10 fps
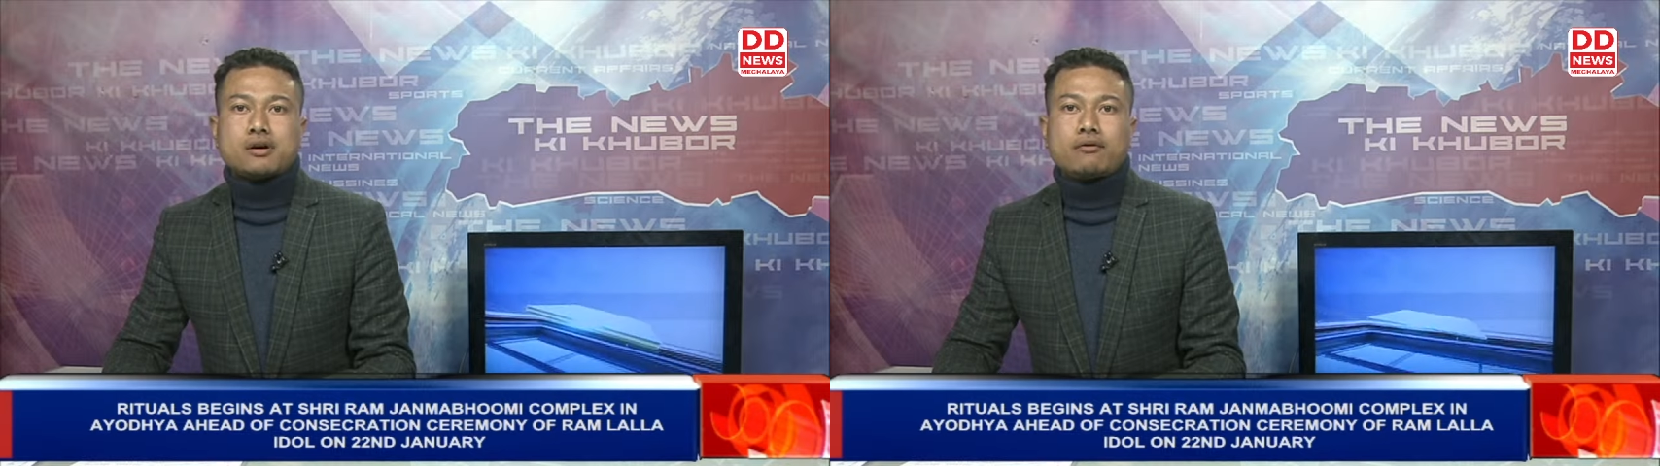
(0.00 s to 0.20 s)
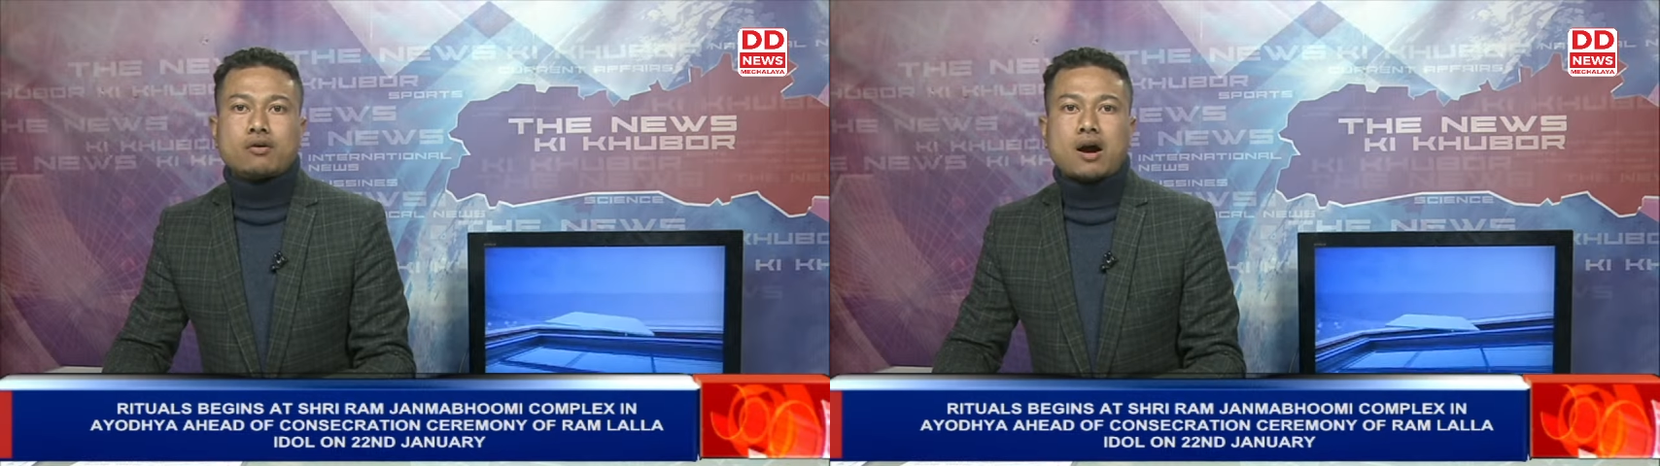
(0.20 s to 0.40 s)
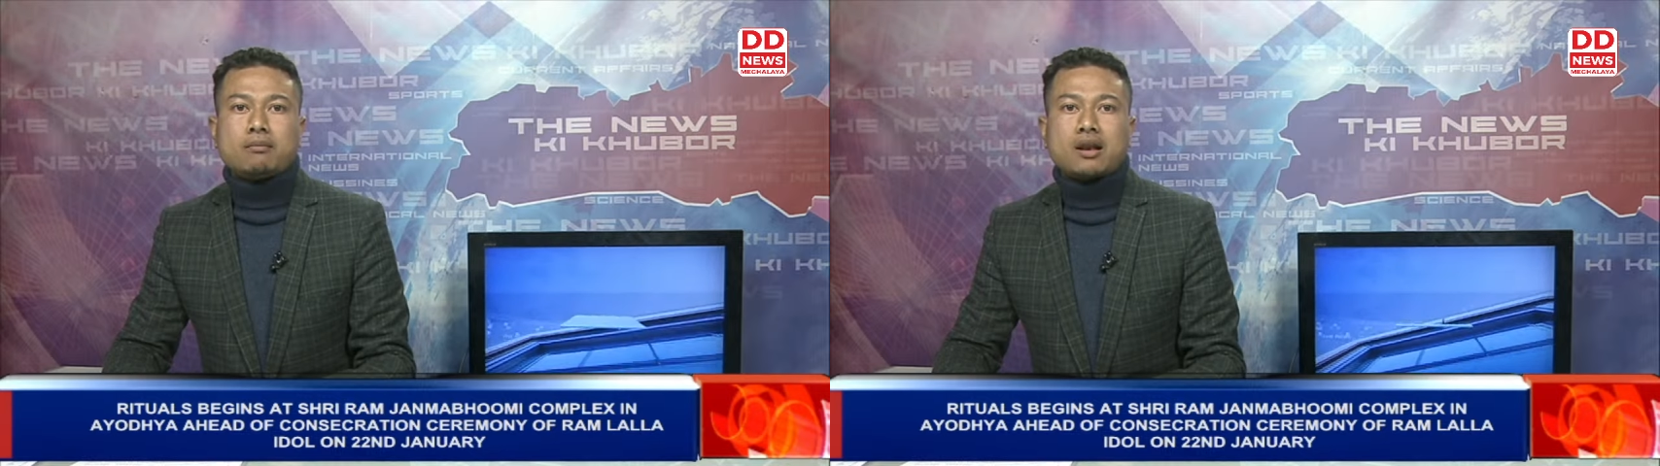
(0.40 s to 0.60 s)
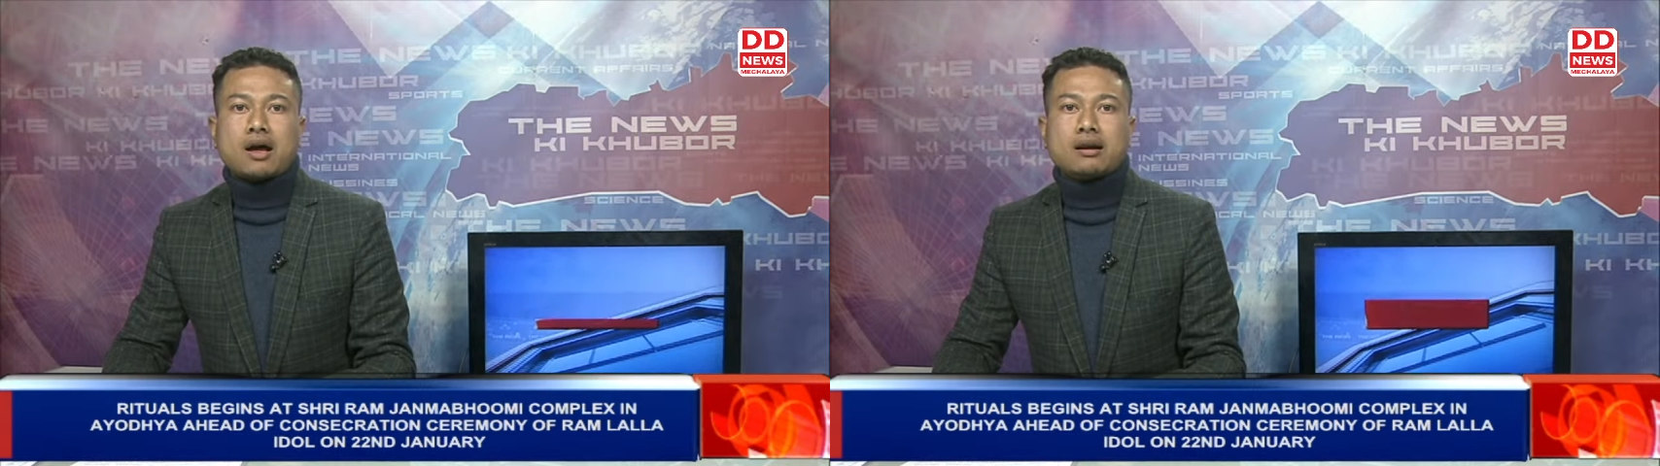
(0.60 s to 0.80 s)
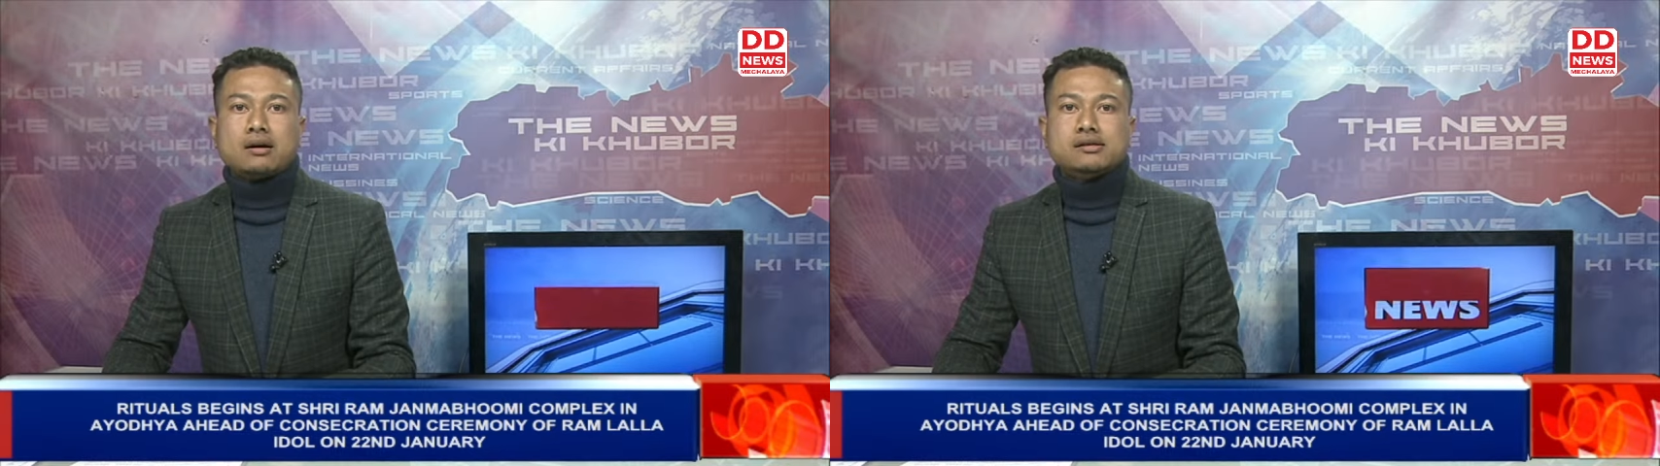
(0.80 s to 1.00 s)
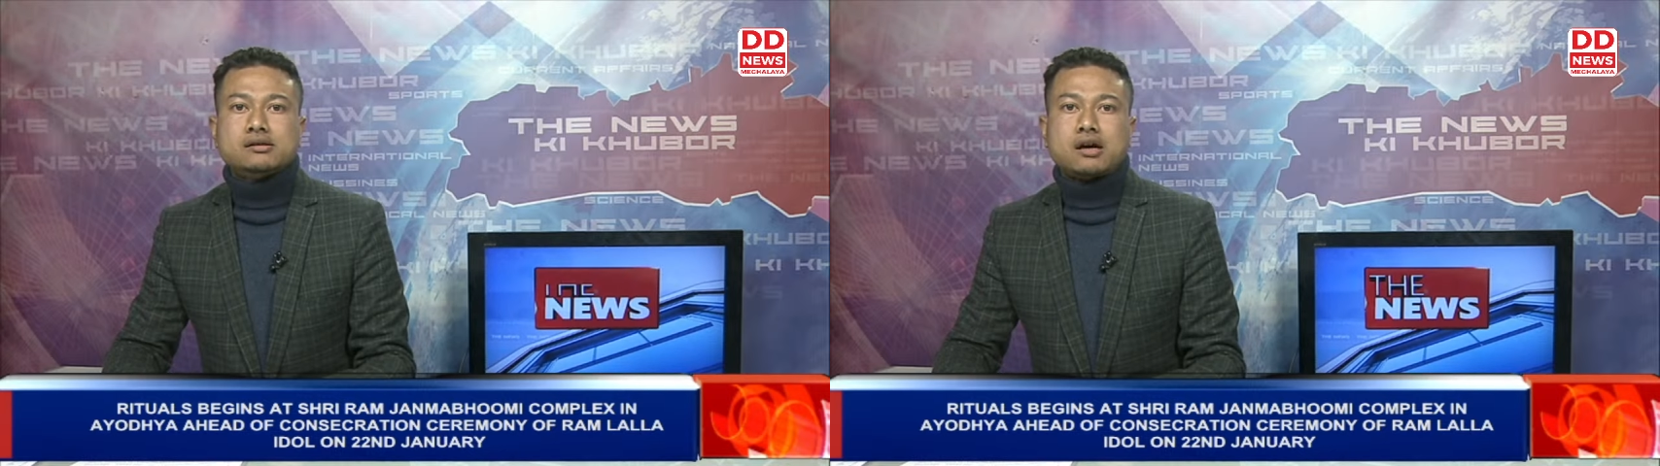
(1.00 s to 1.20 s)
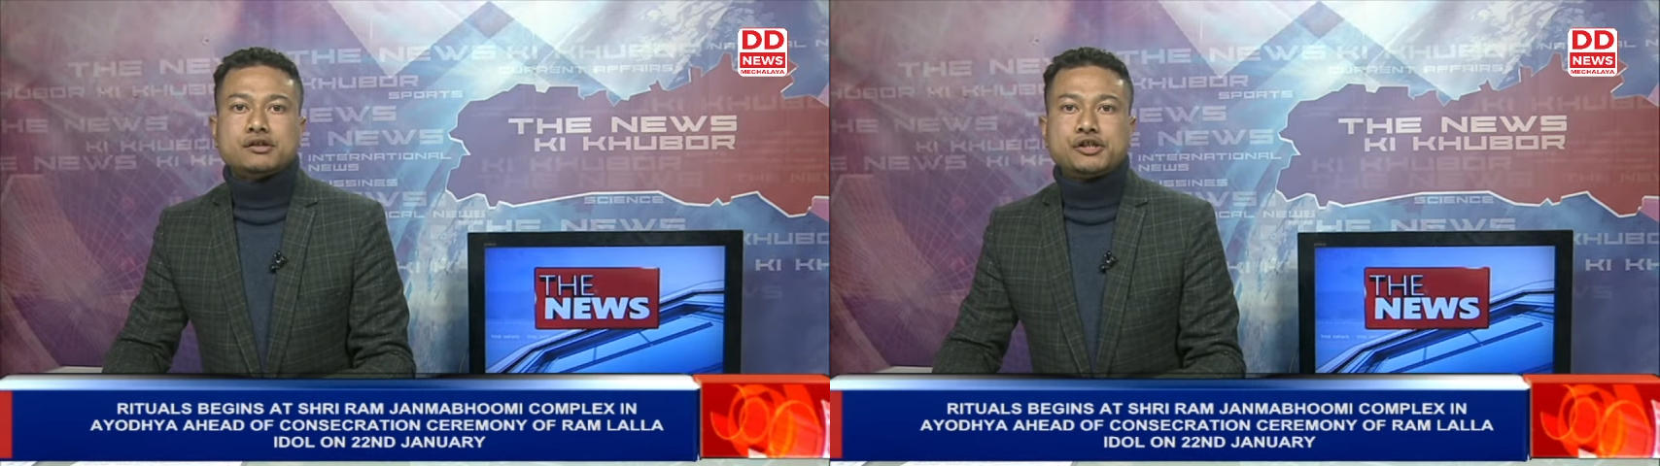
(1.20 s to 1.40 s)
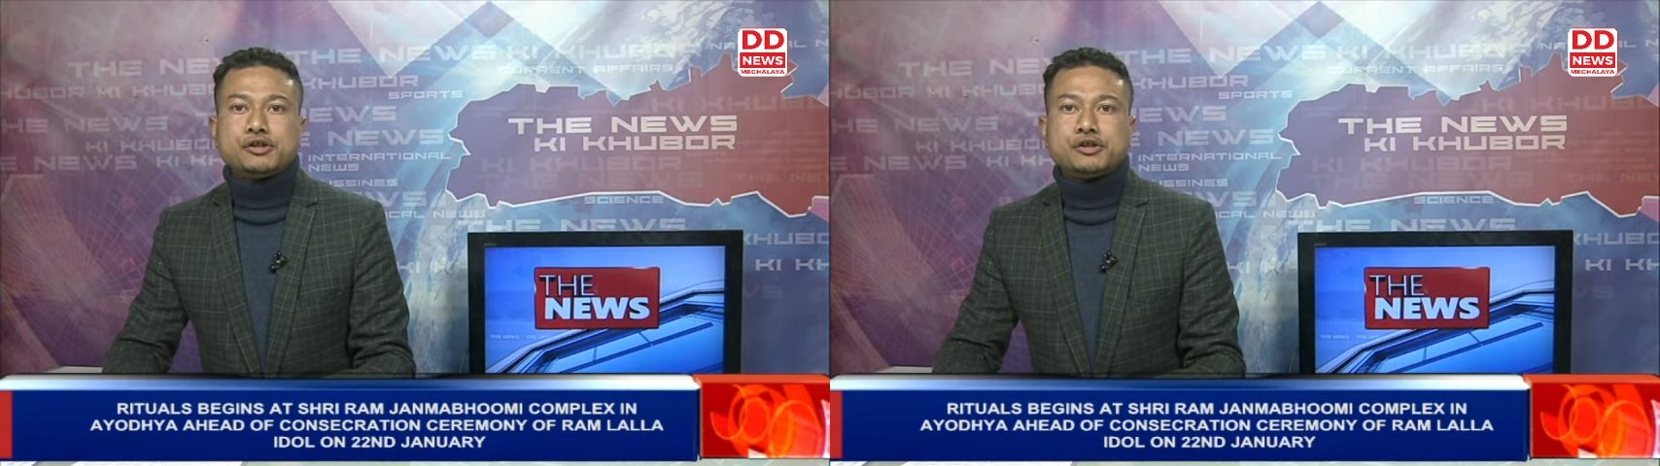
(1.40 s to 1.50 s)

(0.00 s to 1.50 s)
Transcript: of Ram Lala started